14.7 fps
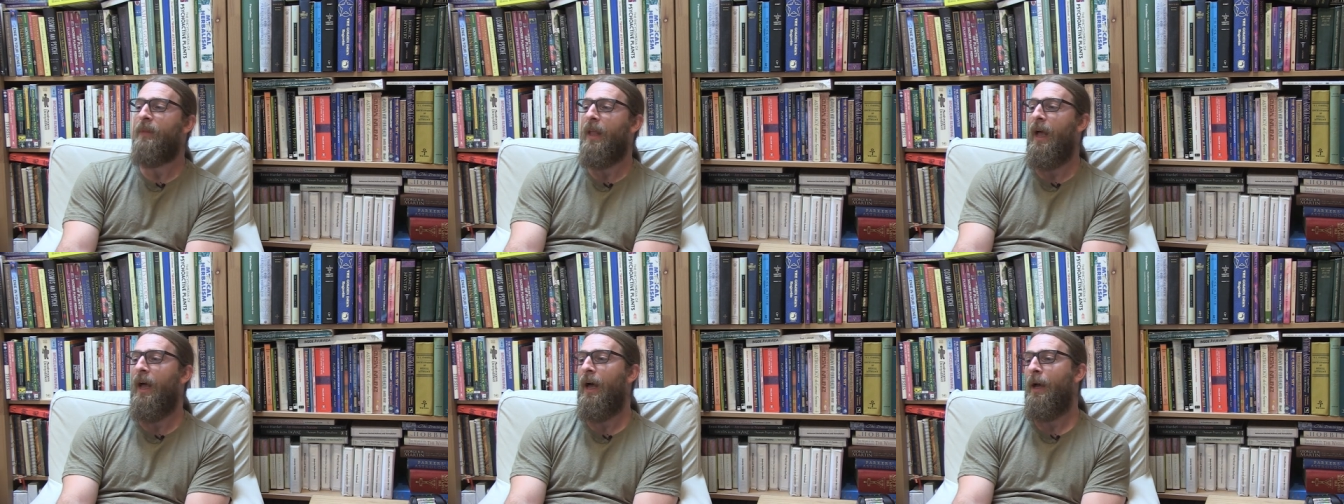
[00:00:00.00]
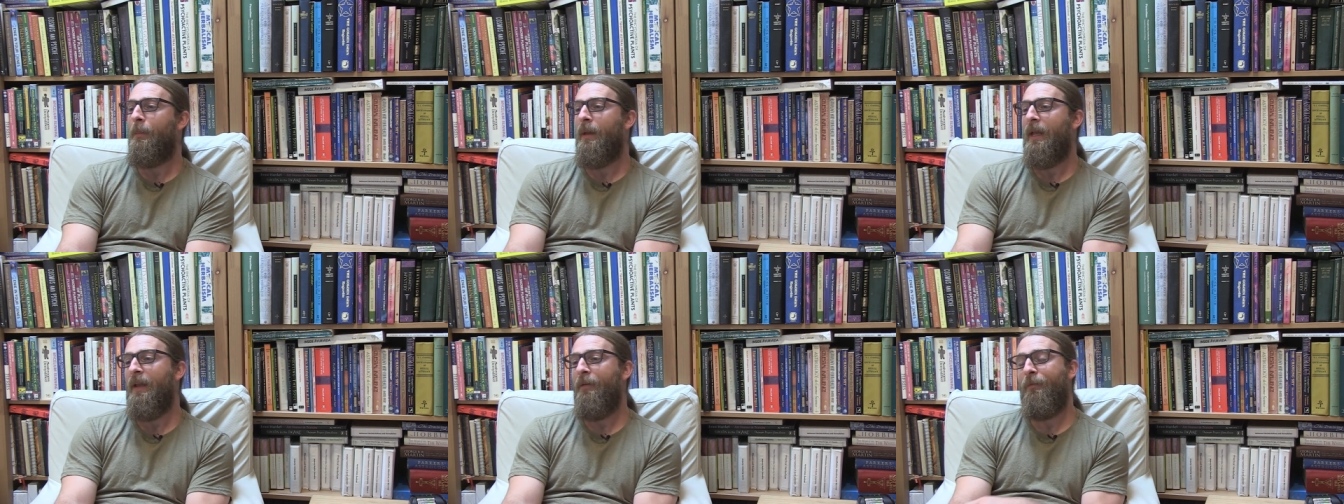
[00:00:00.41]

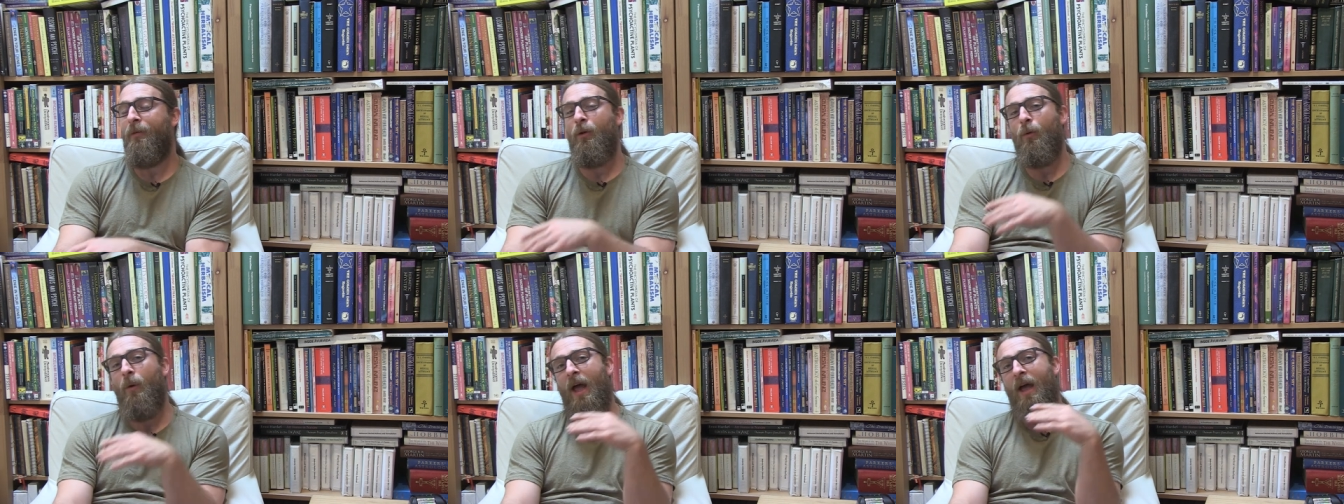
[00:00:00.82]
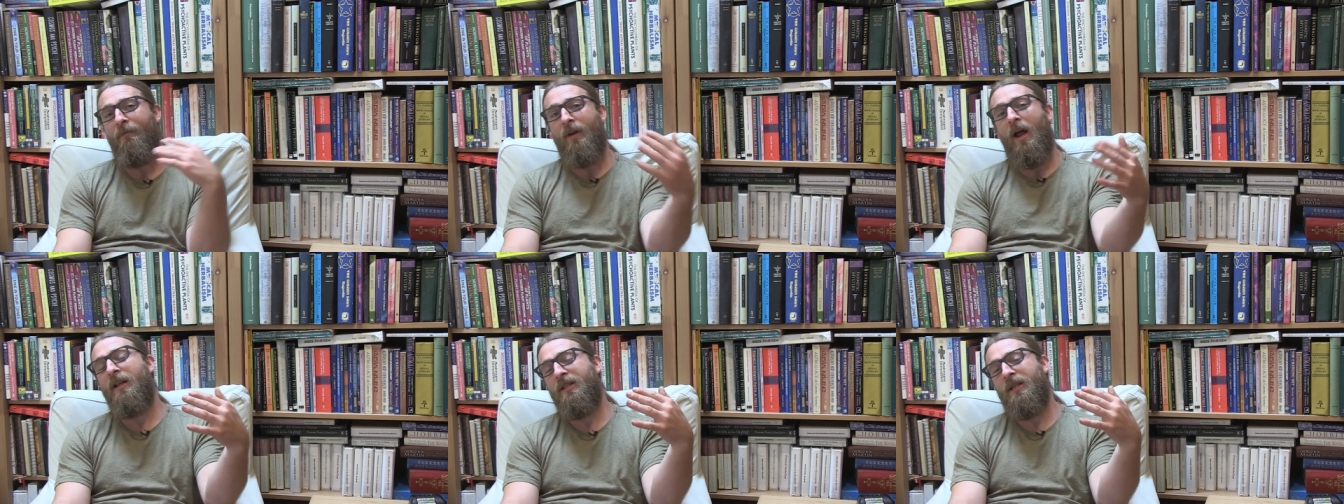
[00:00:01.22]
Um, if you
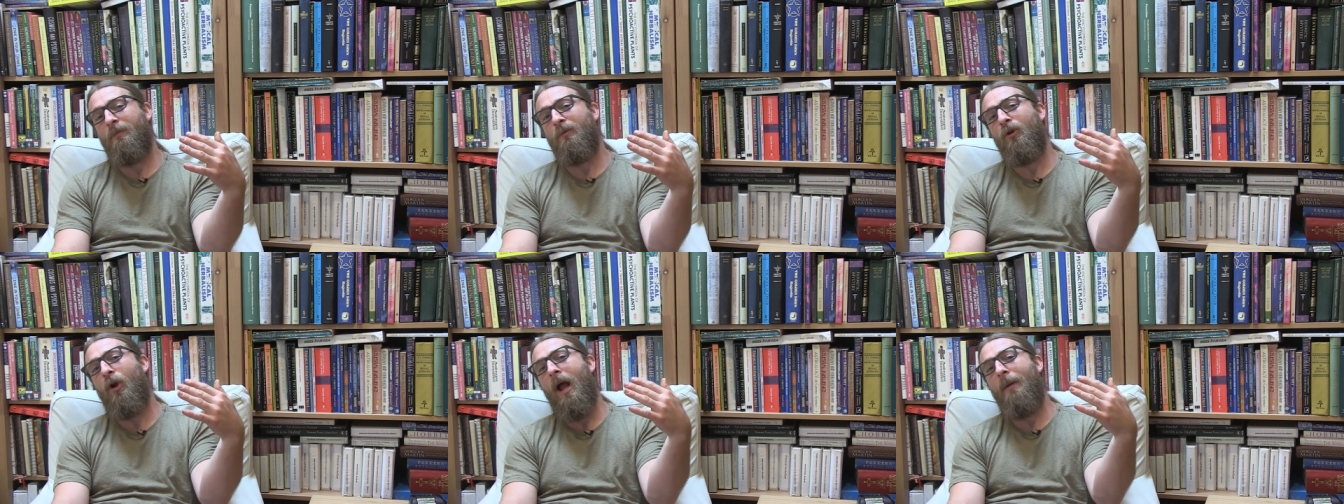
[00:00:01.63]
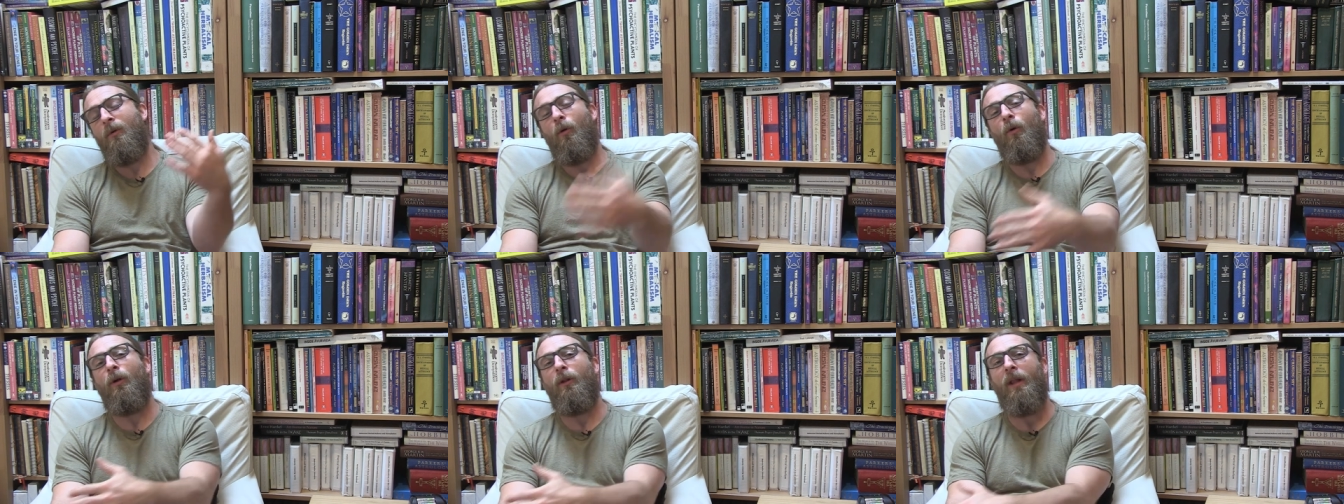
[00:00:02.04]
have not subscribed
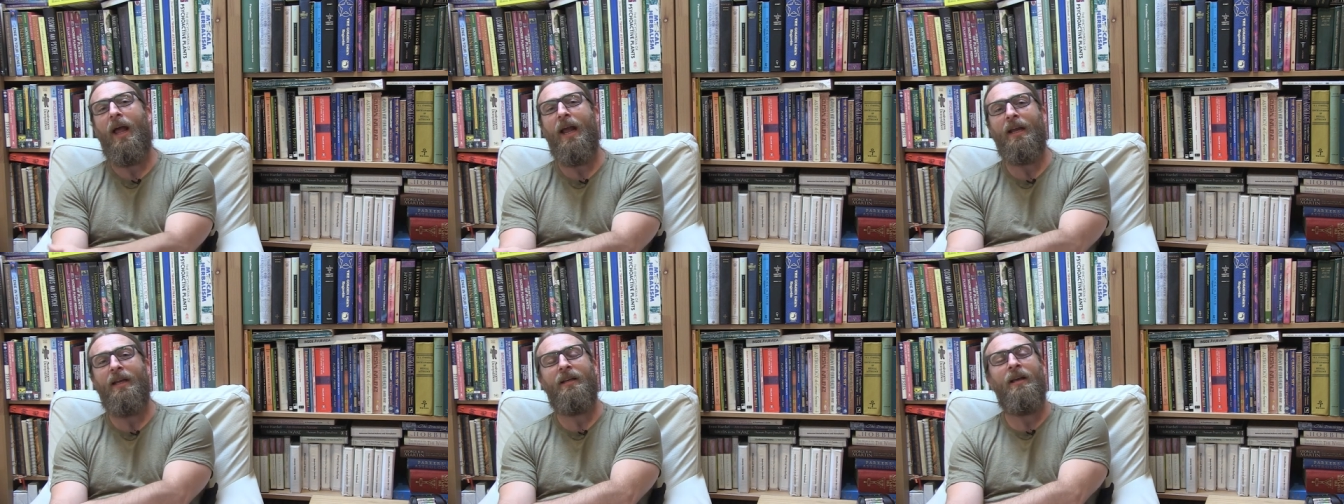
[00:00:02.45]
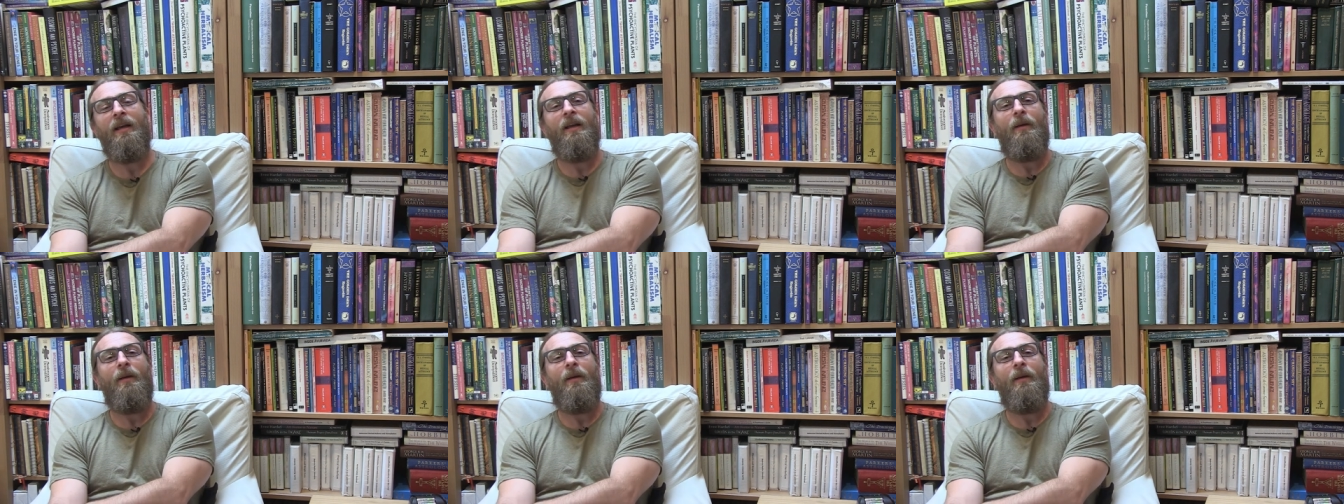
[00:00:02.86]
or liked,